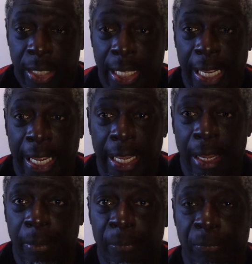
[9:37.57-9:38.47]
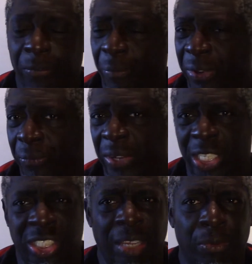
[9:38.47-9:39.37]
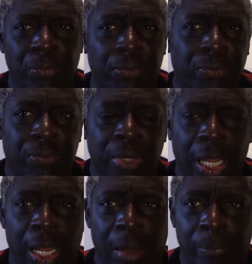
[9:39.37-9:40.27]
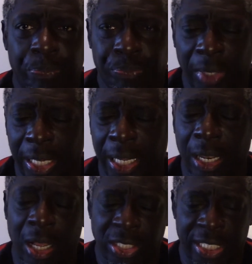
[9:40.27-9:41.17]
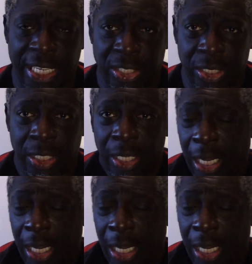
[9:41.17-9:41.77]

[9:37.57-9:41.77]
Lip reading: They, I think, finished 7th in their last season.